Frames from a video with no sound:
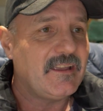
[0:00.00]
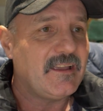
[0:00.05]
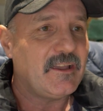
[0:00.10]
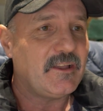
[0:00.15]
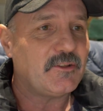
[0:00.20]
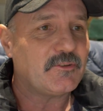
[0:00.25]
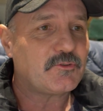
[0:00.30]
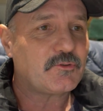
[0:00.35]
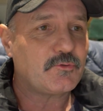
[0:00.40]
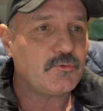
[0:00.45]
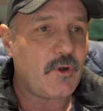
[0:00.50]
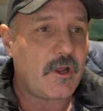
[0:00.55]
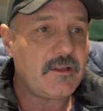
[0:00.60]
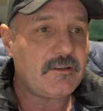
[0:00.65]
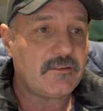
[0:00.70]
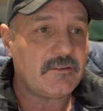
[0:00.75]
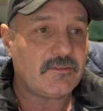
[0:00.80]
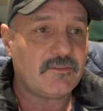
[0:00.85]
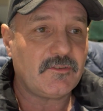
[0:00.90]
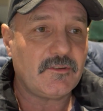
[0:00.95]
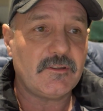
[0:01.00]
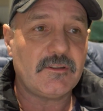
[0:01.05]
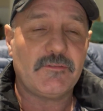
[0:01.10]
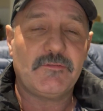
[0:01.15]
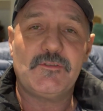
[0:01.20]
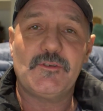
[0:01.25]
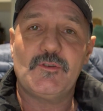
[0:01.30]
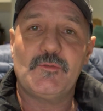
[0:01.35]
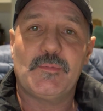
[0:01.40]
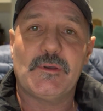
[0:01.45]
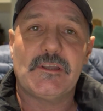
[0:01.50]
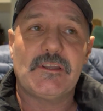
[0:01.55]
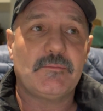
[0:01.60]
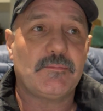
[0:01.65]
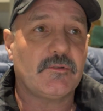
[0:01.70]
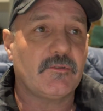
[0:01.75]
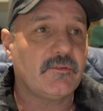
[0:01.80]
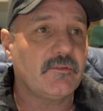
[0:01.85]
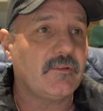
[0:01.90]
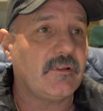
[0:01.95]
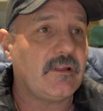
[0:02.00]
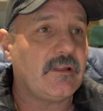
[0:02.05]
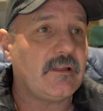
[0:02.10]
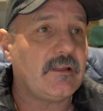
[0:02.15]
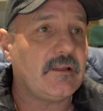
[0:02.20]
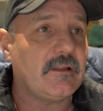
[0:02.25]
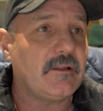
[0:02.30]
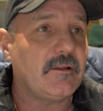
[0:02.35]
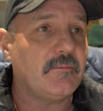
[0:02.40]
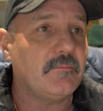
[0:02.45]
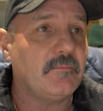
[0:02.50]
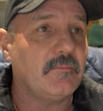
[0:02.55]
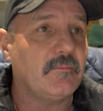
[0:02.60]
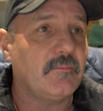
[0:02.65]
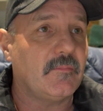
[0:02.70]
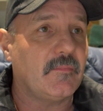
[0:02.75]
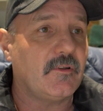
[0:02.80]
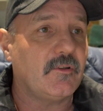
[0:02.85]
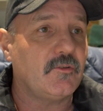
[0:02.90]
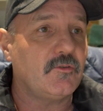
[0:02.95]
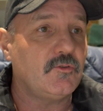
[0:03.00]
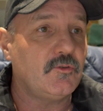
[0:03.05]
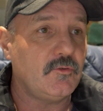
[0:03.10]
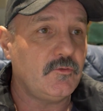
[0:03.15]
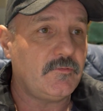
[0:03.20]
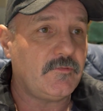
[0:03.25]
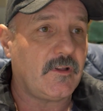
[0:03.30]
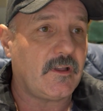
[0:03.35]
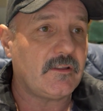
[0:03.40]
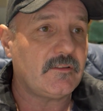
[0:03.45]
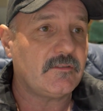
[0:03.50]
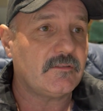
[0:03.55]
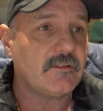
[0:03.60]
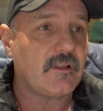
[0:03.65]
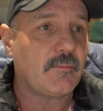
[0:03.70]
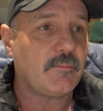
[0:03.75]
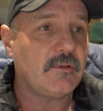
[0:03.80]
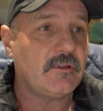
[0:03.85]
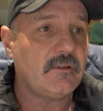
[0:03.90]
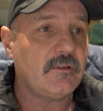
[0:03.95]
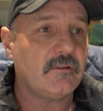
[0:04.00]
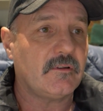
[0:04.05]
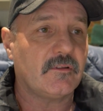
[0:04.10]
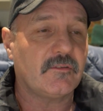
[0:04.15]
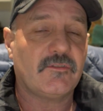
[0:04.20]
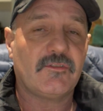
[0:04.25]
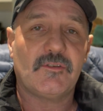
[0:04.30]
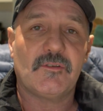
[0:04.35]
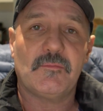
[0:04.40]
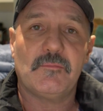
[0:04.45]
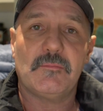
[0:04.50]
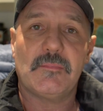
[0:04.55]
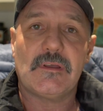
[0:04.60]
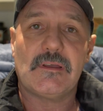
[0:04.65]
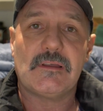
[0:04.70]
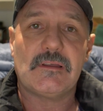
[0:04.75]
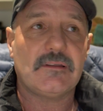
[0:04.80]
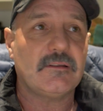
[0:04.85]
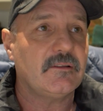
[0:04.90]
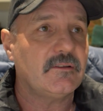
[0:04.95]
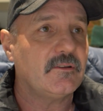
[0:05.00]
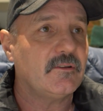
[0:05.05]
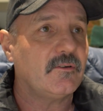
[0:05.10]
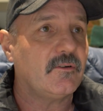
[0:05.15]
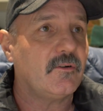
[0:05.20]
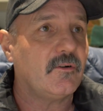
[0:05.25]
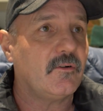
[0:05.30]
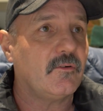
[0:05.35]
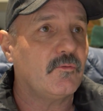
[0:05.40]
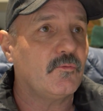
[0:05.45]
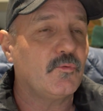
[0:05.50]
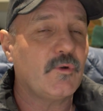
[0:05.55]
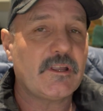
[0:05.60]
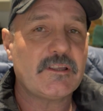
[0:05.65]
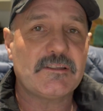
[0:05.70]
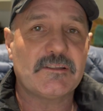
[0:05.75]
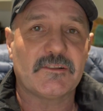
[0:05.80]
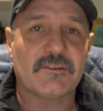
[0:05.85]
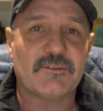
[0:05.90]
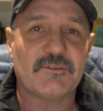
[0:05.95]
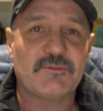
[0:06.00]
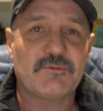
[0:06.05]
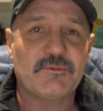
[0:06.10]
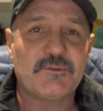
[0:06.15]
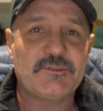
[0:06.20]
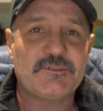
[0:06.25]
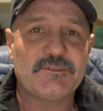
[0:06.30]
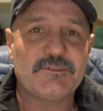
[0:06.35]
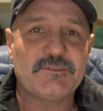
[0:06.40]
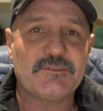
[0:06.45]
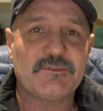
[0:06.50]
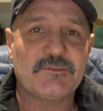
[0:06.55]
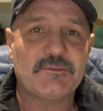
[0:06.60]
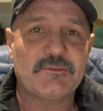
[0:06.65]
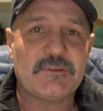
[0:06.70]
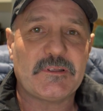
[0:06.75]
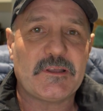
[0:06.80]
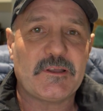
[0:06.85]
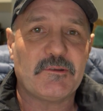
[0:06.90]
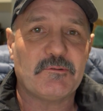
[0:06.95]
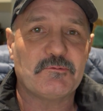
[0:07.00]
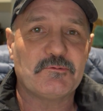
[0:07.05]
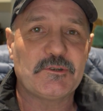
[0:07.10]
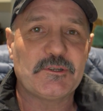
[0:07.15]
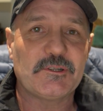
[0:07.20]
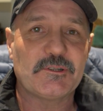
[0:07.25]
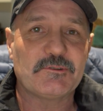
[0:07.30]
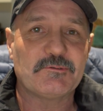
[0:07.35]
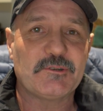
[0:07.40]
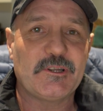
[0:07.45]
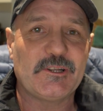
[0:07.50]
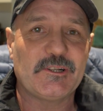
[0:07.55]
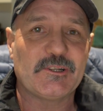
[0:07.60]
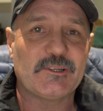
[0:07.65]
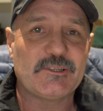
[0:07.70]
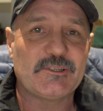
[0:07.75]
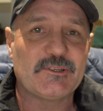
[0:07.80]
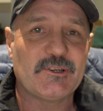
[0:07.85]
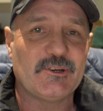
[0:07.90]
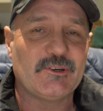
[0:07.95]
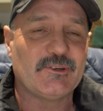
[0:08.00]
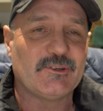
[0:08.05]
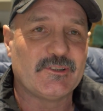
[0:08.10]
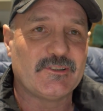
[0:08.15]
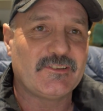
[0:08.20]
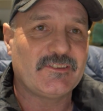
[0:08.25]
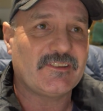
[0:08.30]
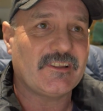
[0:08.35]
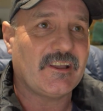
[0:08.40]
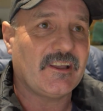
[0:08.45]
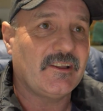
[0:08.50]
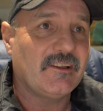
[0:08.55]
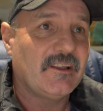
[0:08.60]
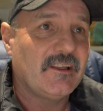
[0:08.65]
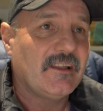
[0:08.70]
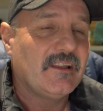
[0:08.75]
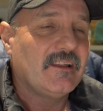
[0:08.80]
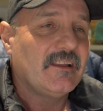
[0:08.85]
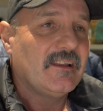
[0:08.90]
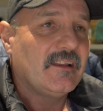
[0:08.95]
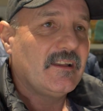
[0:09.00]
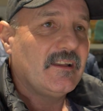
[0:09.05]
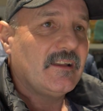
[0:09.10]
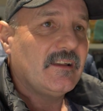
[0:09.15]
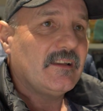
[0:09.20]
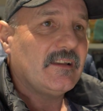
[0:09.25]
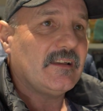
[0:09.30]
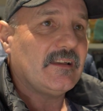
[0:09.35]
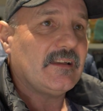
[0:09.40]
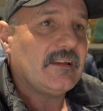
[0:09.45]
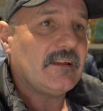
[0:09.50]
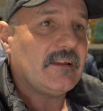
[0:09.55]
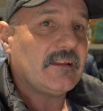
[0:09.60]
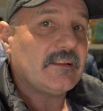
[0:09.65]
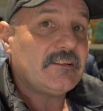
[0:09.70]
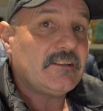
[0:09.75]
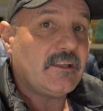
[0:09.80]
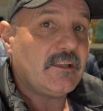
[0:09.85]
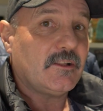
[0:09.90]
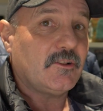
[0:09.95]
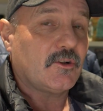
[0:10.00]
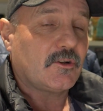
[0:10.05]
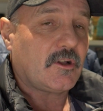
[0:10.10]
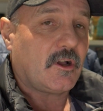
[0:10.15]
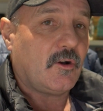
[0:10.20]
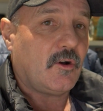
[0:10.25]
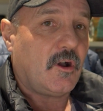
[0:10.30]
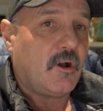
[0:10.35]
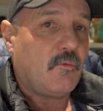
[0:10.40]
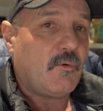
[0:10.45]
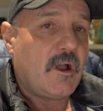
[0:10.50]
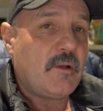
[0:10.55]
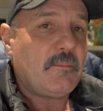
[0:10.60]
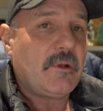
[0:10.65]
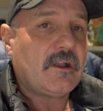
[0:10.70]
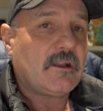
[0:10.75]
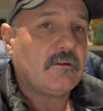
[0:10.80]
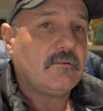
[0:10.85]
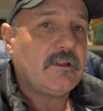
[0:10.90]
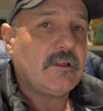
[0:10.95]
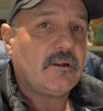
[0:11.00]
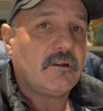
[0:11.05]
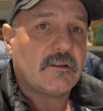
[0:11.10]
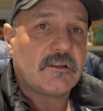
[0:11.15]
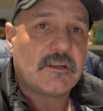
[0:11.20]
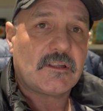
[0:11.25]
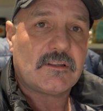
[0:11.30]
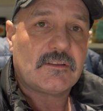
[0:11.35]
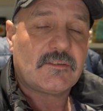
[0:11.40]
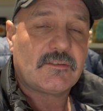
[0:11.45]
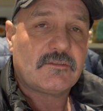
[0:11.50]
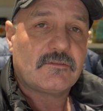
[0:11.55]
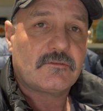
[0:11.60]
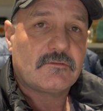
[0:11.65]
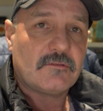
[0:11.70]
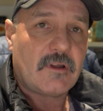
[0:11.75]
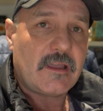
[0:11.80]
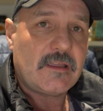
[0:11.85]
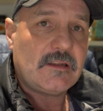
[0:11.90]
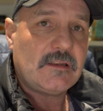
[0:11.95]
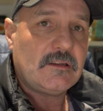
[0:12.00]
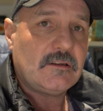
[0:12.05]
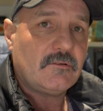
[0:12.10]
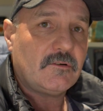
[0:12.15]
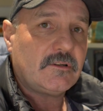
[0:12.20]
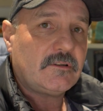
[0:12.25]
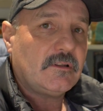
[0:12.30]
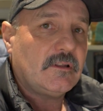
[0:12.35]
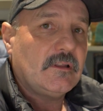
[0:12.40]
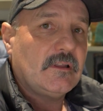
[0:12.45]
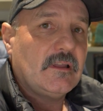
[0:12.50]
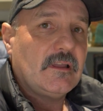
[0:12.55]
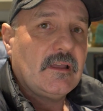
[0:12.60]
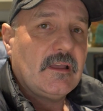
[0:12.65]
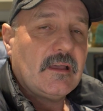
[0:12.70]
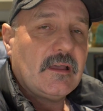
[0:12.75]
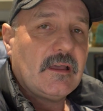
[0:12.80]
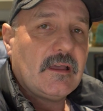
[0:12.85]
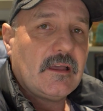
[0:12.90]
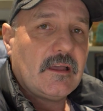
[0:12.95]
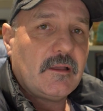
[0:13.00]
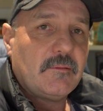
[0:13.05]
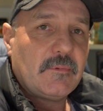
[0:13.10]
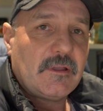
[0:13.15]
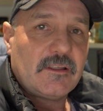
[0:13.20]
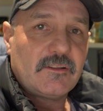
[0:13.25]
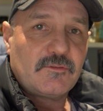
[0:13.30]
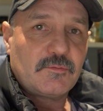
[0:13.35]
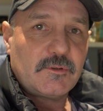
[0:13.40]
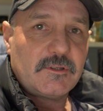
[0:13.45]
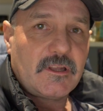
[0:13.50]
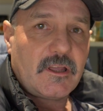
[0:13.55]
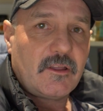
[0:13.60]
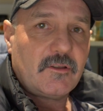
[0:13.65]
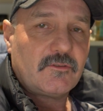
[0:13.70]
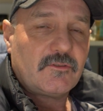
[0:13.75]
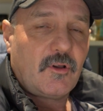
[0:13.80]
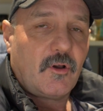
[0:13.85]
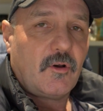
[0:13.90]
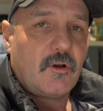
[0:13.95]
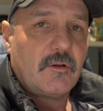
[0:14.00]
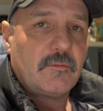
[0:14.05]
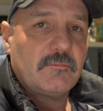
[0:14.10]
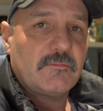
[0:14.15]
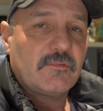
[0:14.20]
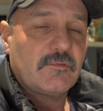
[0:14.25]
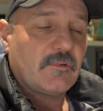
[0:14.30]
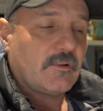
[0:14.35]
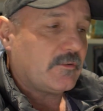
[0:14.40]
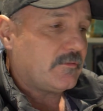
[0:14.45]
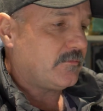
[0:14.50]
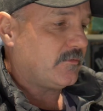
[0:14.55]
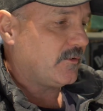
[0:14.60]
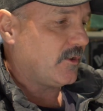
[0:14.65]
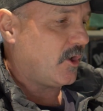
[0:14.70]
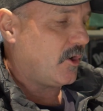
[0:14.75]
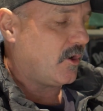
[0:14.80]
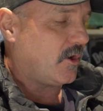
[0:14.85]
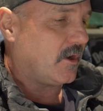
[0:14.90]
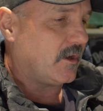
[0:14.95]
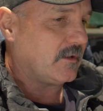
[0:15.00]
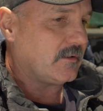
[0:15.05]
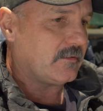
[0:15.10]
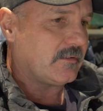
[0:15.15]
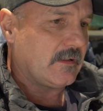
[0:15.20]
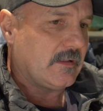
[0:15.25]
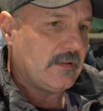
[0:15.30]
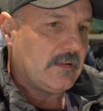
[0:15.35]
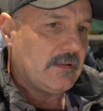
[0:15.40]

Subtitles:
And it's great to see a few people, new faces up here and some regulars, which is really, really good. So yeah, look, I won't muck around. I'm going to get straight into it. As we know, time flies.